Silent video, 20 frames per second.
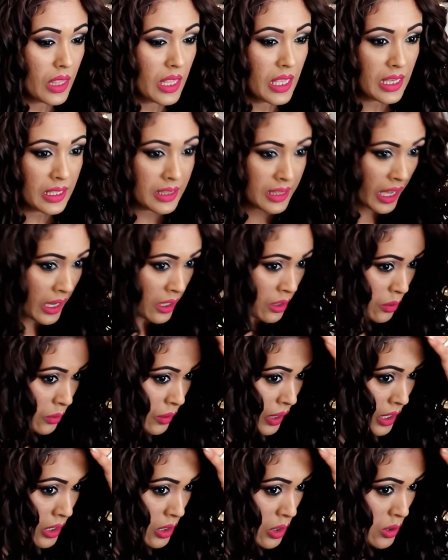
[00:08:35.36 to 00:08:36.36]
then you
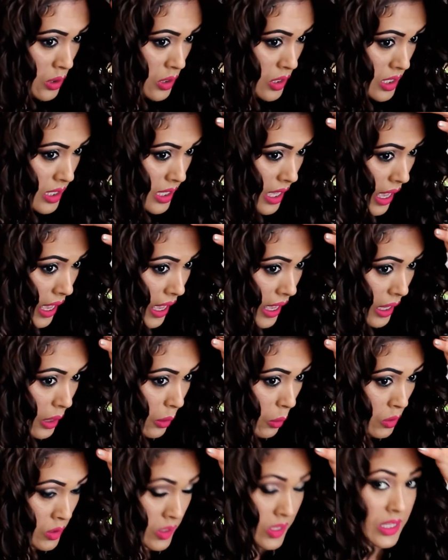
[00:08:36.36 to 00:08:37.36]
can use a
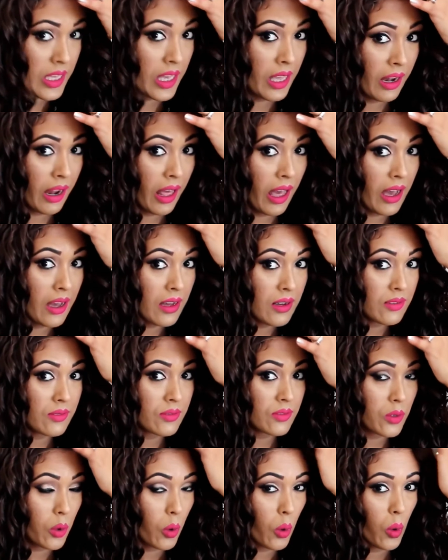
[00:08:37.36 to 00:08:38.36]
concealer
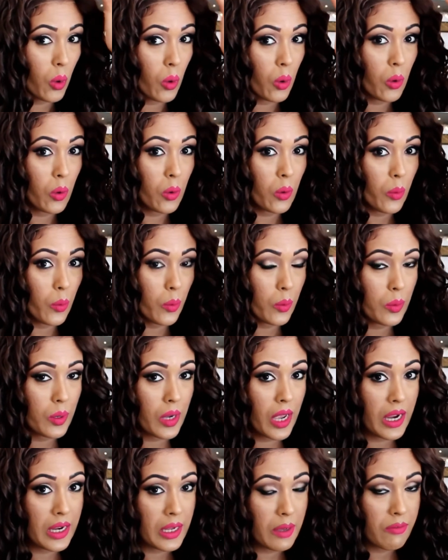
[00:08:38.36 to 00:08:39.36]
or
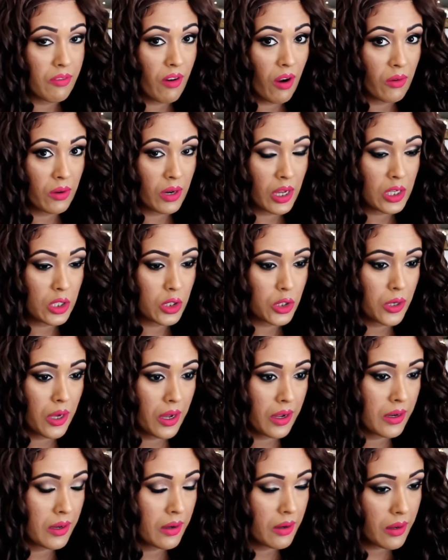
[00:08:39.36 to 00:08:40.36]
any
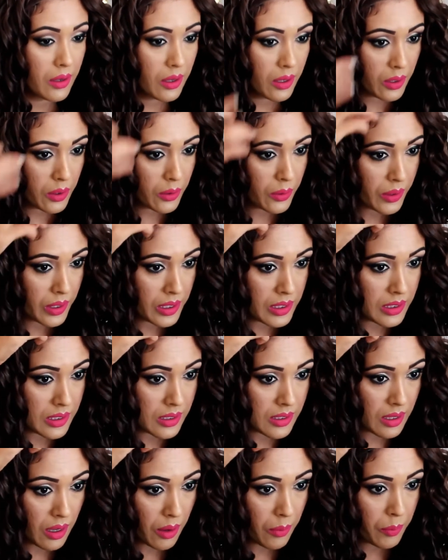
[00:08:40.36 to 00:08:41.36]
foundation. You can
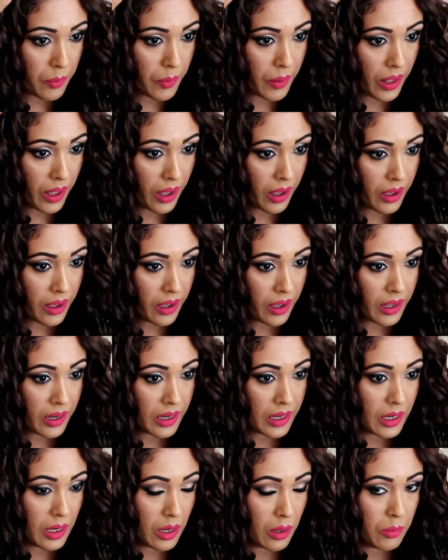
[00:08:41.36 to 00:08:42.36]
just apply
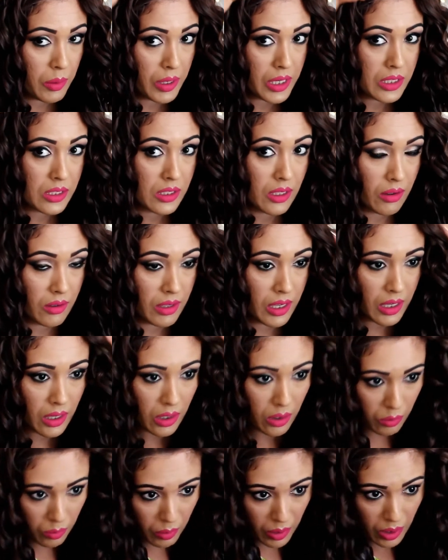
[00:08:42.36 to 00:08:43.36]
a little bit so that
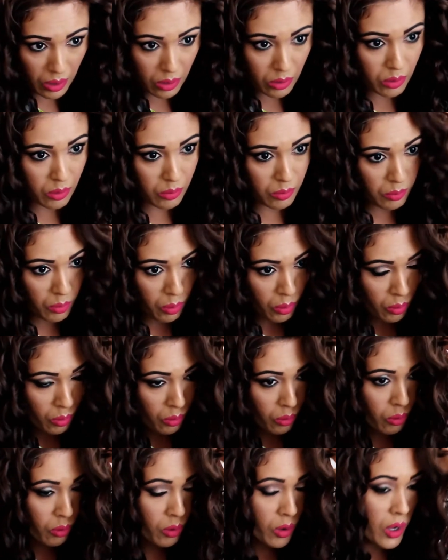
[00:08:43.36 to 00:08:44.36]
it will look
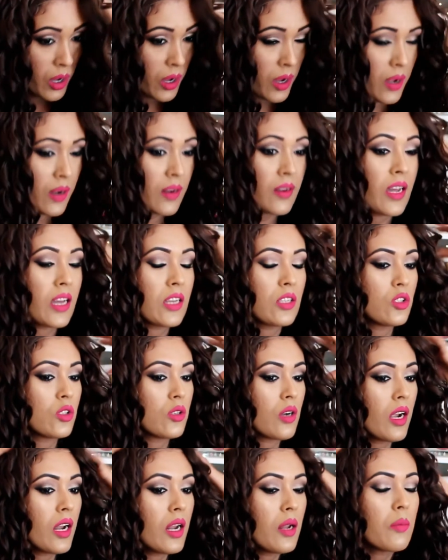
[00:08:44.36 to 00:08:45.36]
more
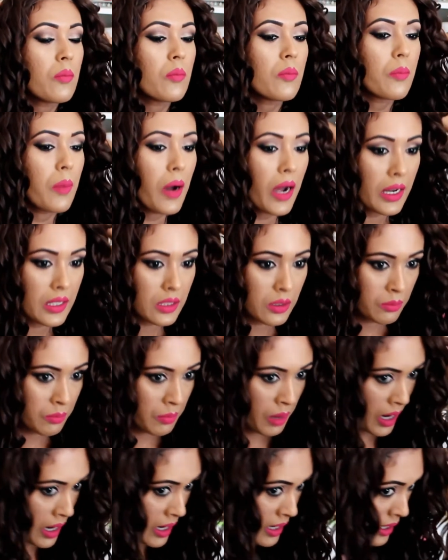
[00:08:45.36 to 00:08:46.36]
natural, but
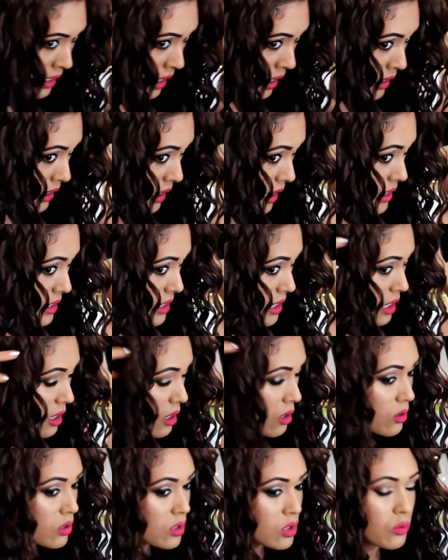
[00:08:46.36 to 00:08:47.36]
mine, I guess it
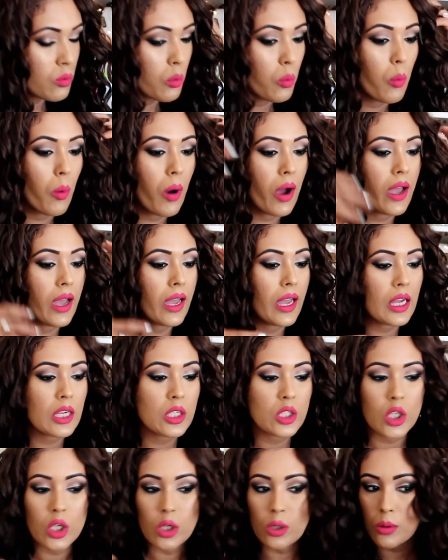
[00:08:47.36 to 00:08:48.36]
looks
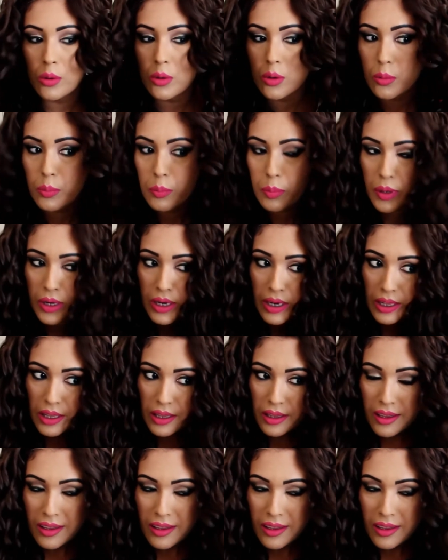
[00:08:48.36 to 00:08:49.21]
way too pretty.